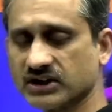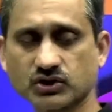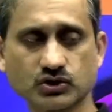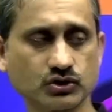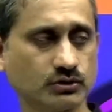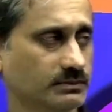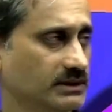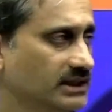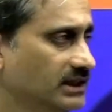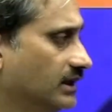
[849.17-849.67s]
to
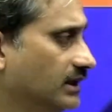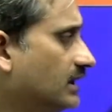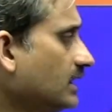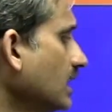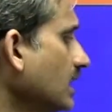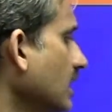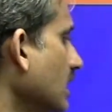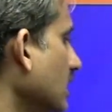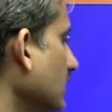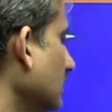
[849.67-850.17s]
be
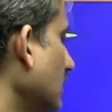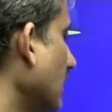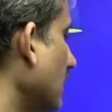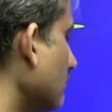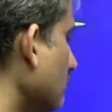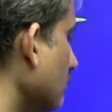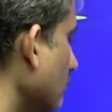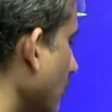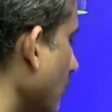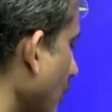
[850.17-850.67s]
the
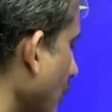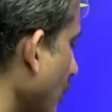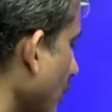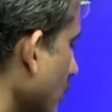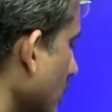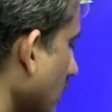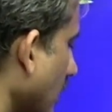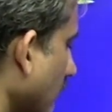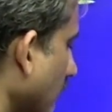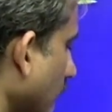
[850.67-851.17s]

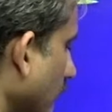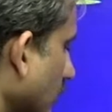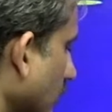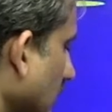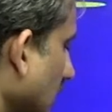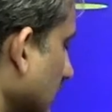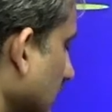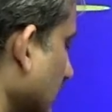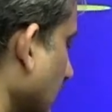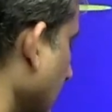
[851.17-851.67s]
more
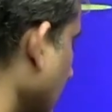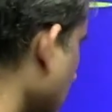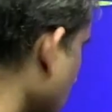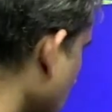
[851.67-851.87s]
volatile